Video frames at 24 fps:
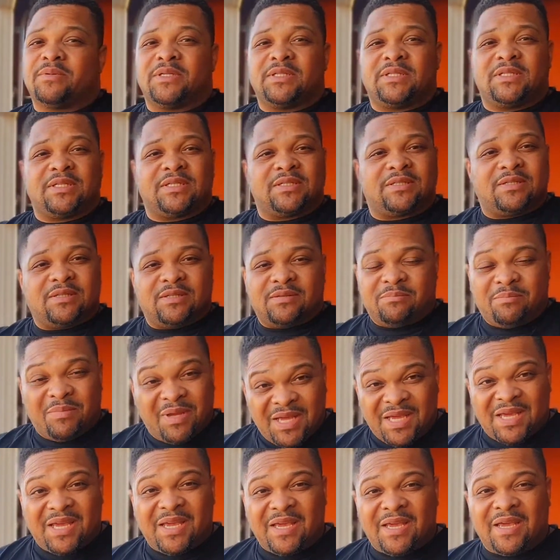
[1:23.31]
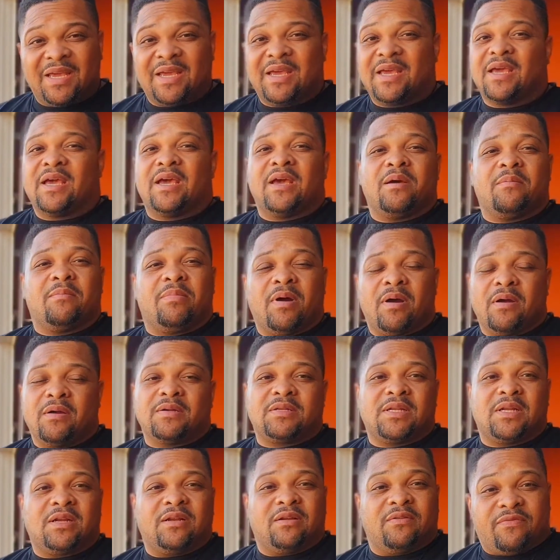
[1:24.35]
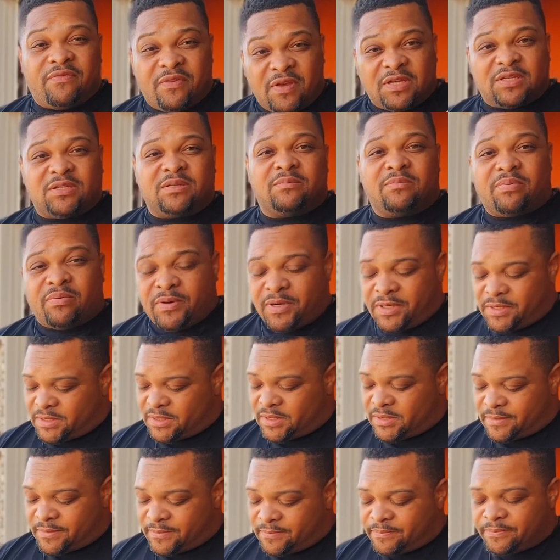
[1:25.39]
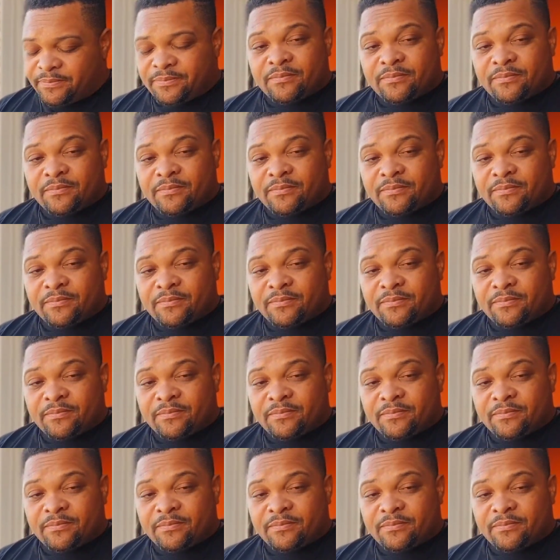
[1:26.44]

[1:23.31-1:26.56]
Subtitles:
But just me personally, the fishing preacher,